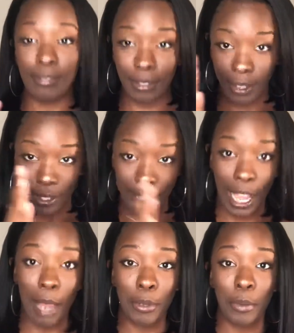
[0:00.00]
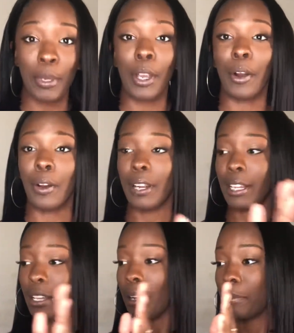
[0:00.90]
the time you meet her
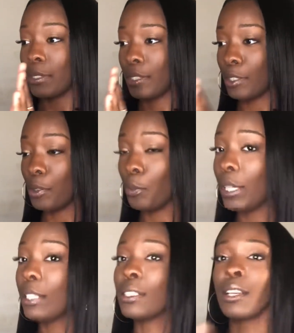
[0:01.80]
in up to two weeks